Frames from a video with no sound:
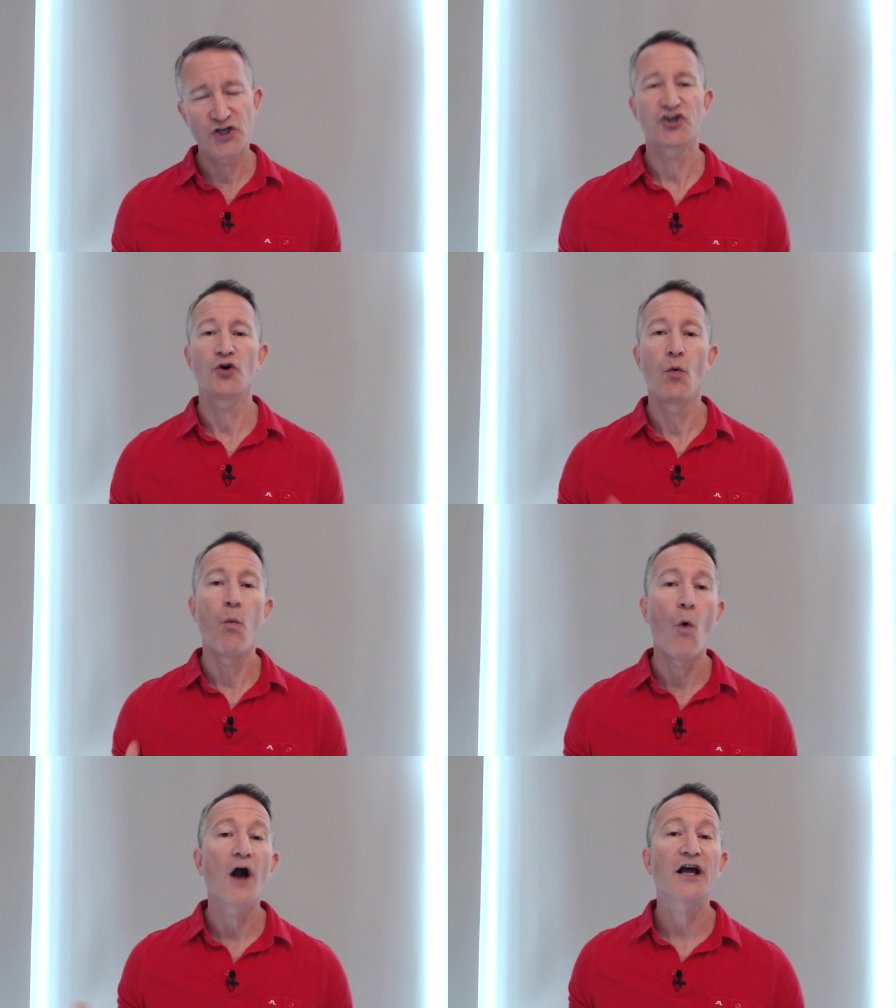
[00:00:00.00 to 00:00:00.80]
she's going to
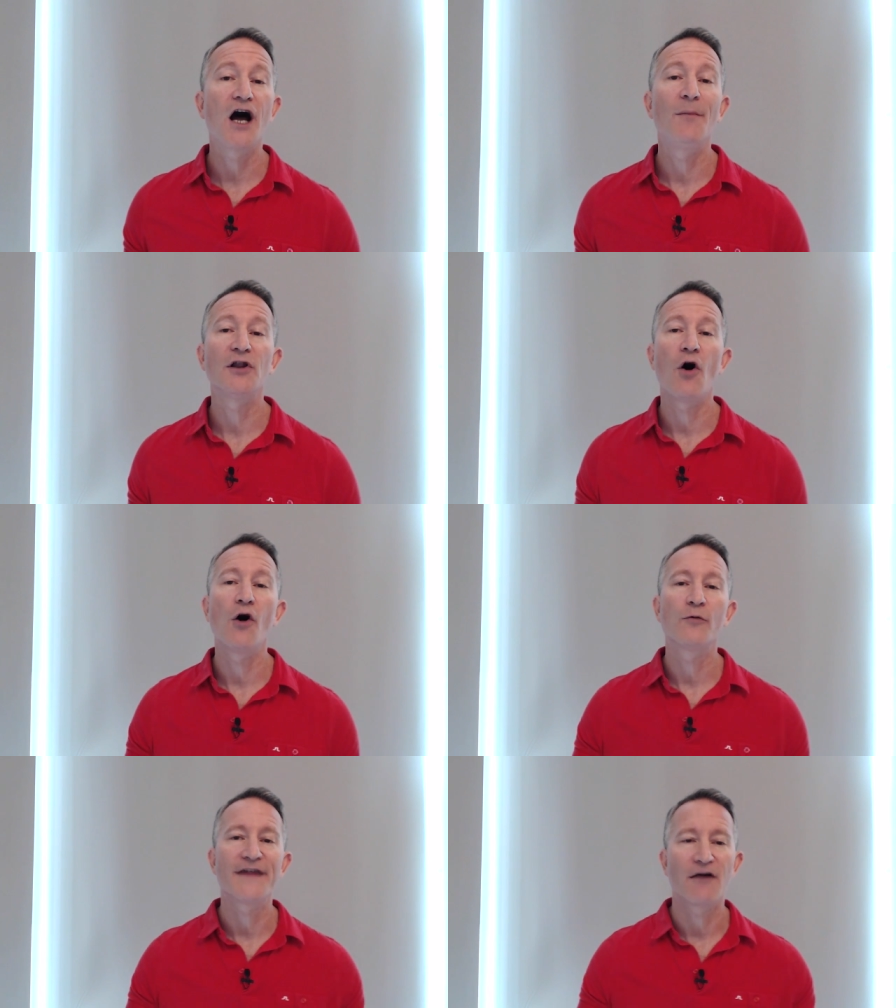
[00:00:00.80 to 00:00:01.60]
want to come
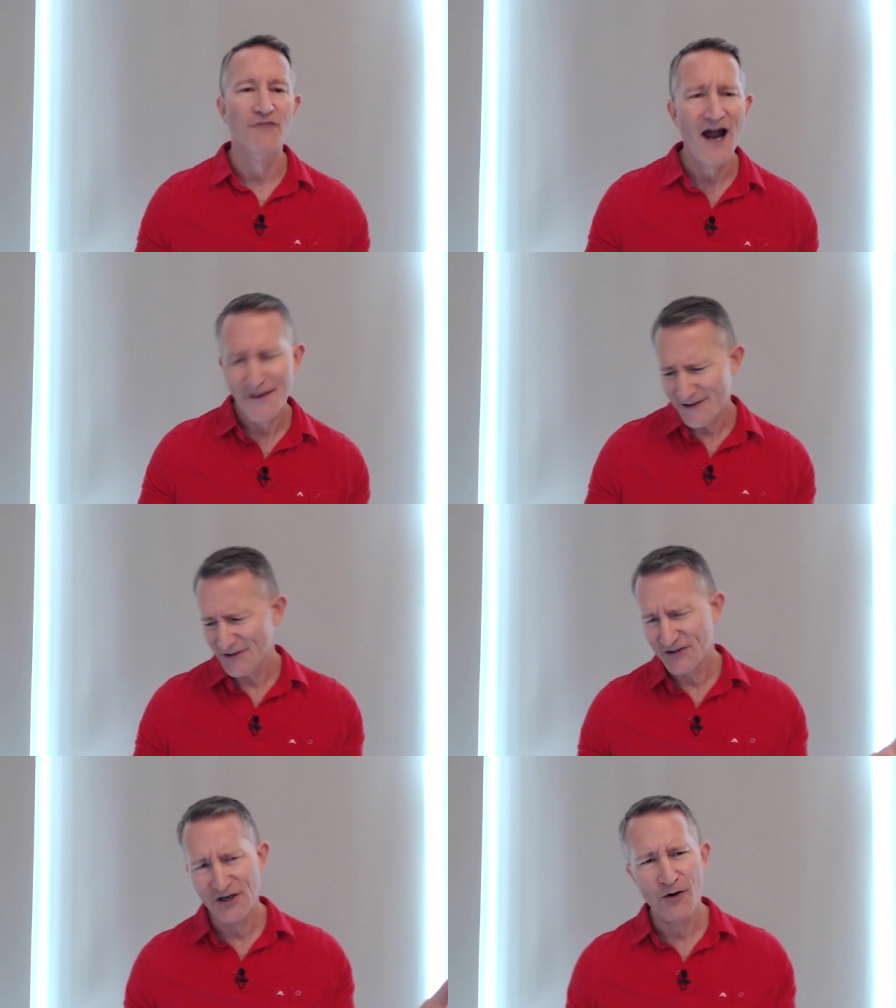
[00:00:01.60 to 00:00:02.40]
along with that ride
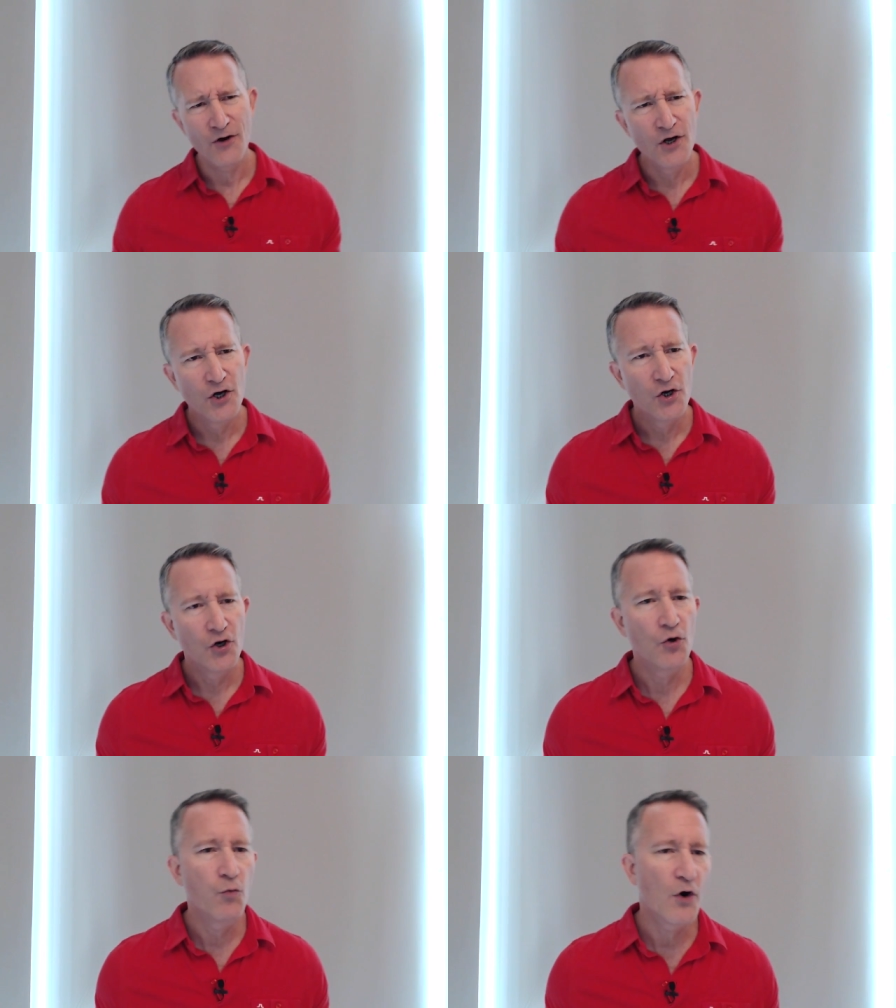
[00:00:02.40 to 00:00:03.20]
because, who